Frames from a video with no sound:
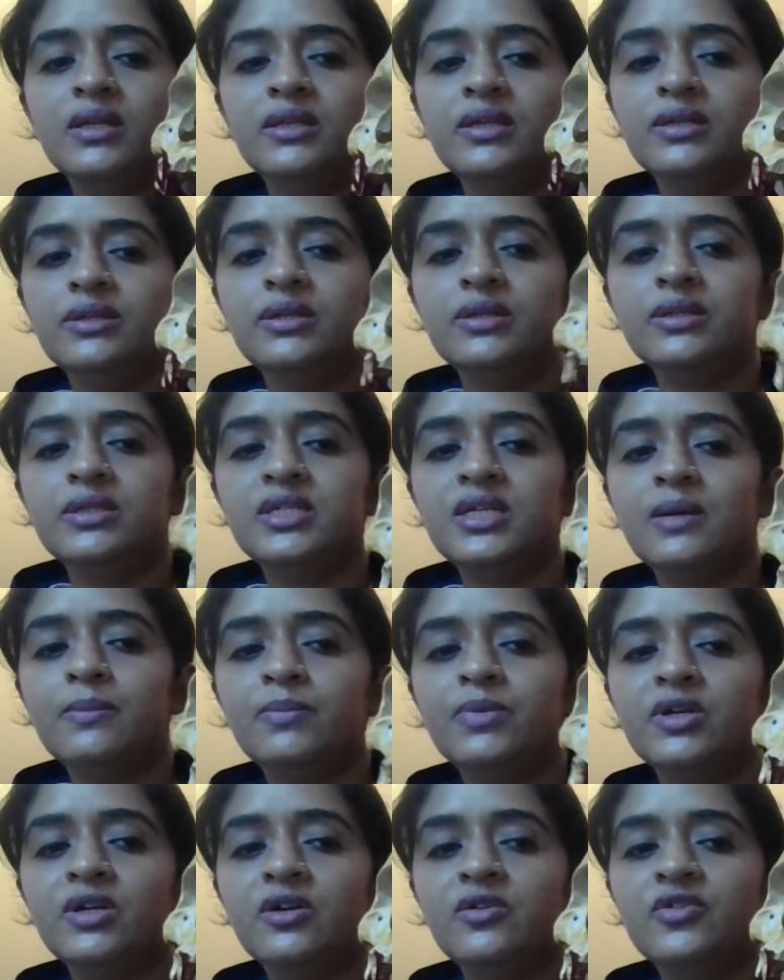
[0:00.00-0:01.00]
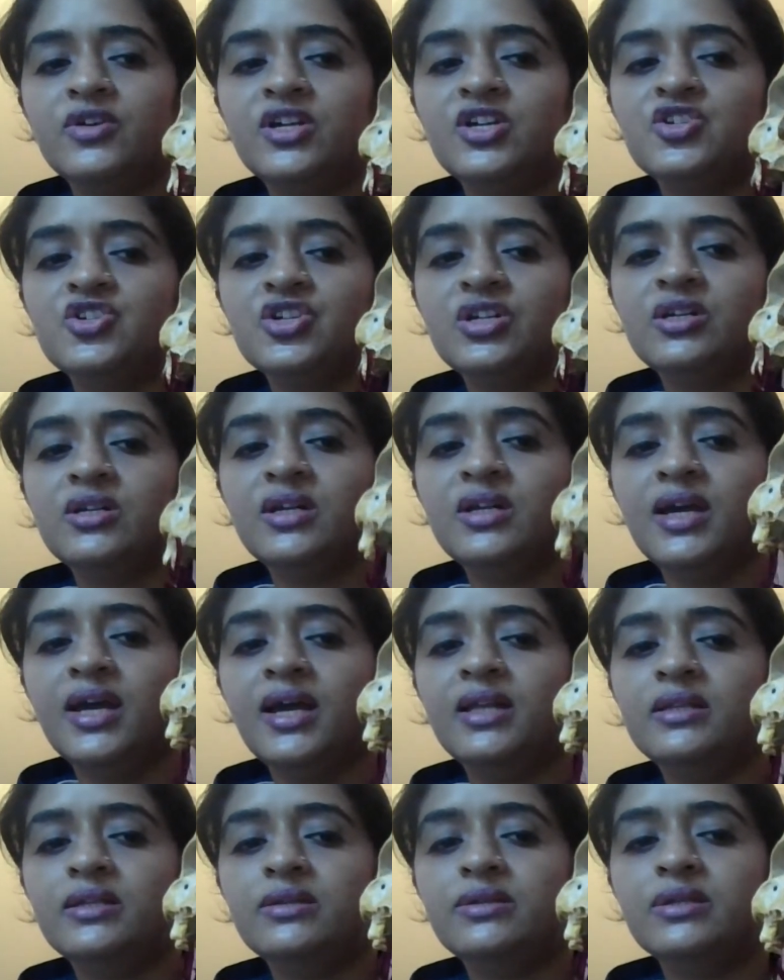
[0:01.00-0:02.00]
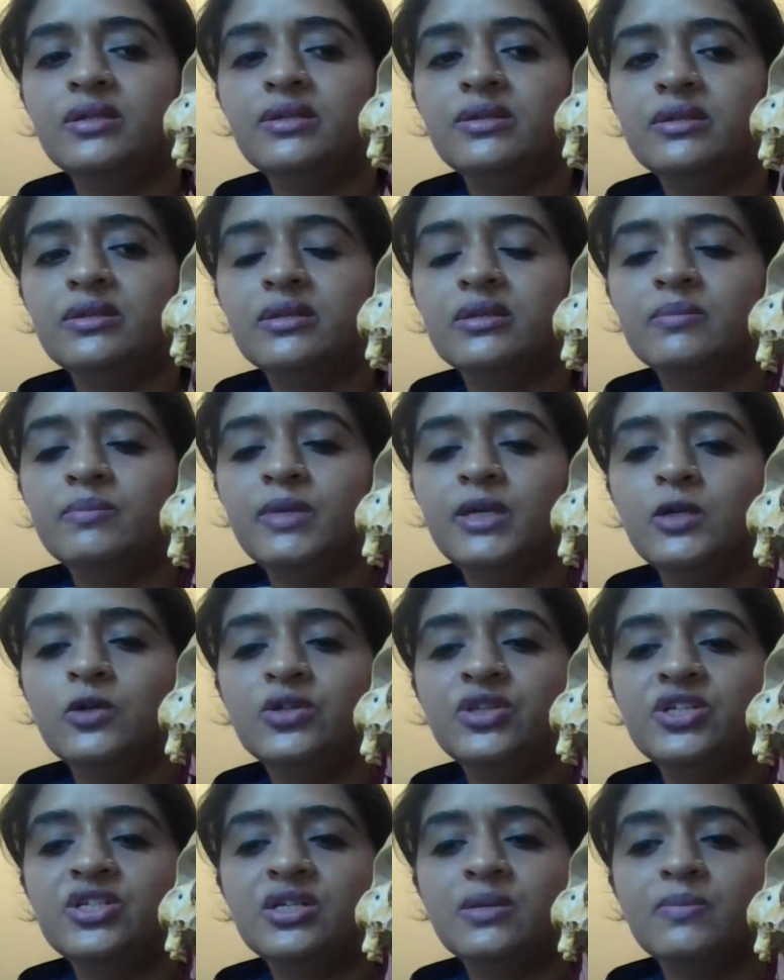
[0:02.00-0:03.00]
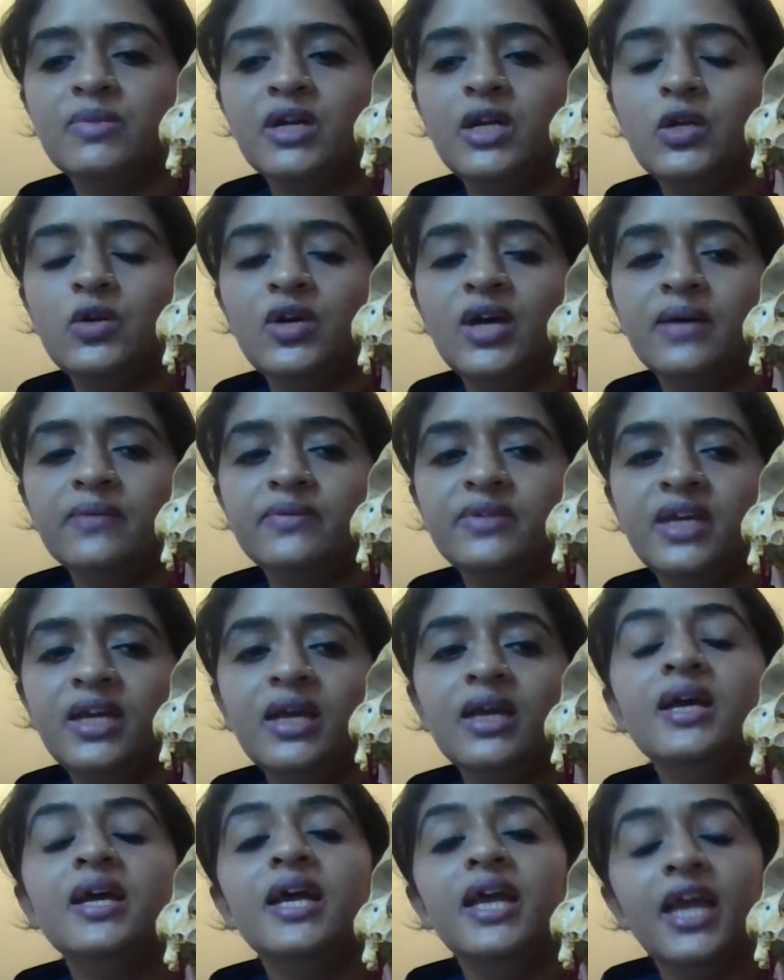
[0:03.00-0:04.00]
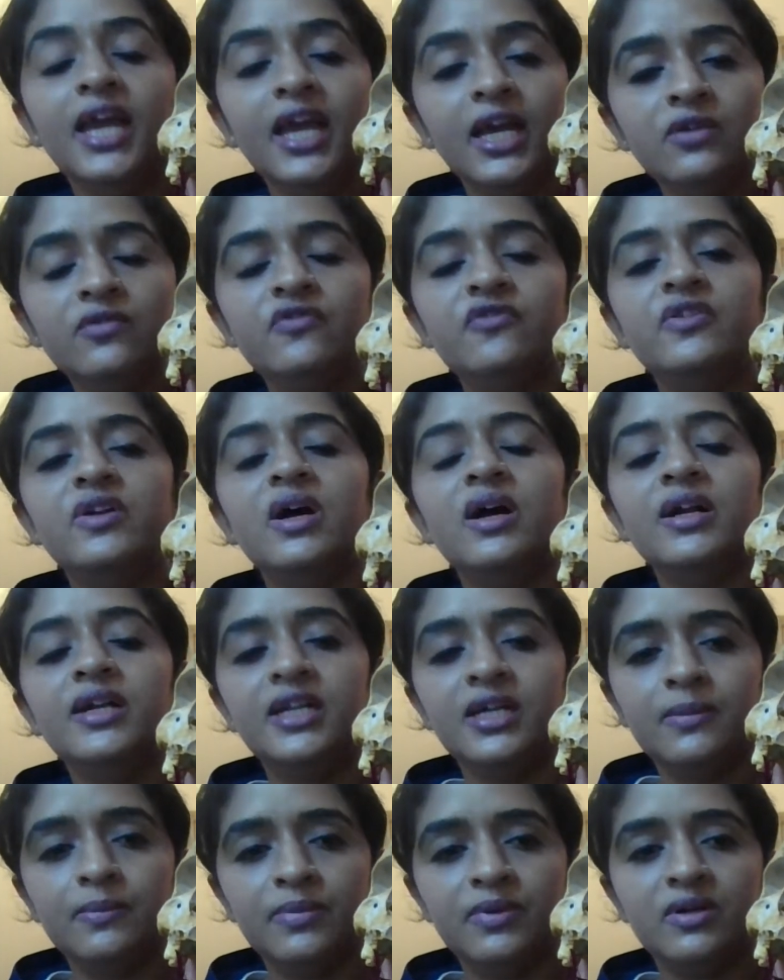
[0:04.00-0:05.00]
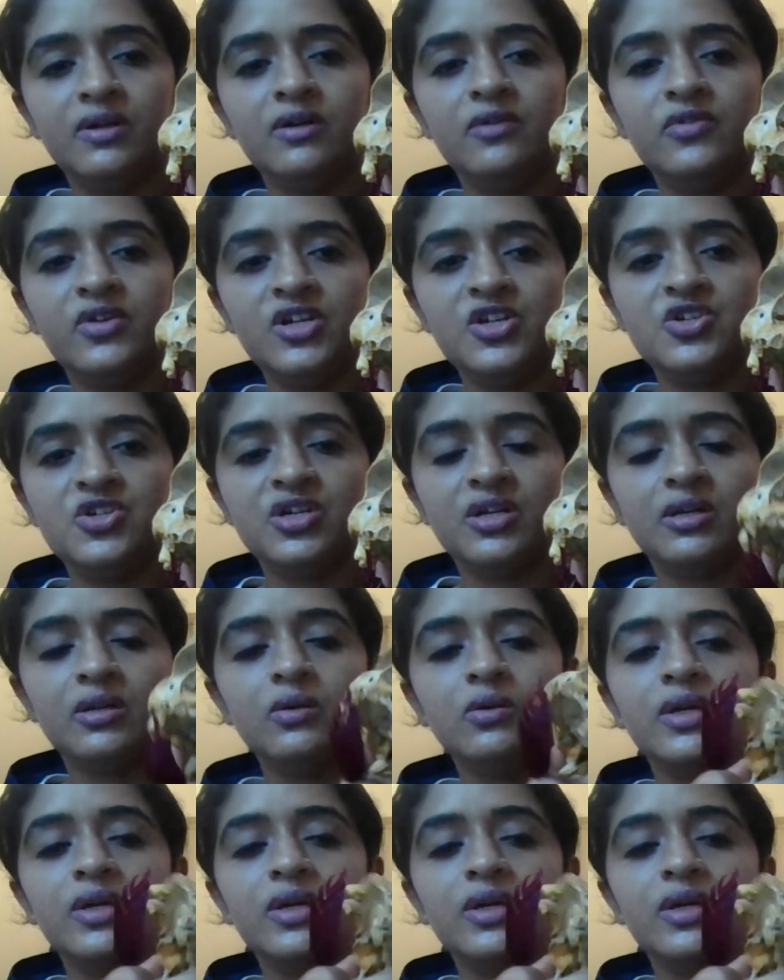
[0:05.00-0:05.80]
This is temporal region, and this is below the temporal, you have the infratemporal region.